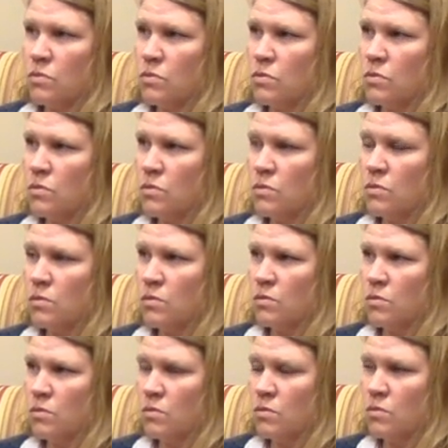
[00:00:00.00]

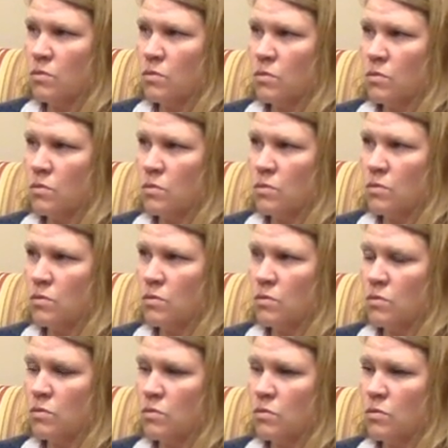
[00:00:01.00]

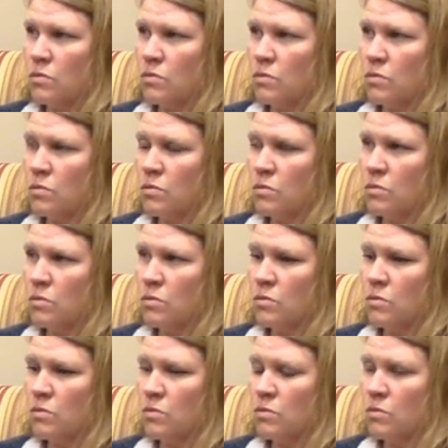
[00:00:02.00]

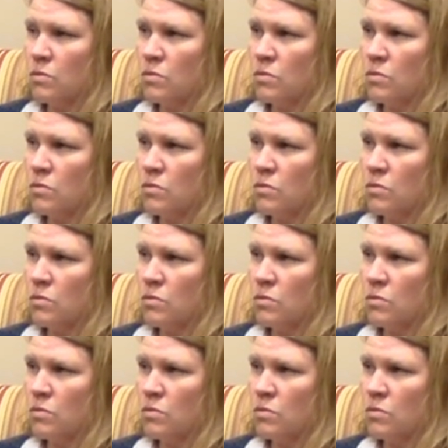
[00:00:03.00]
[no speech]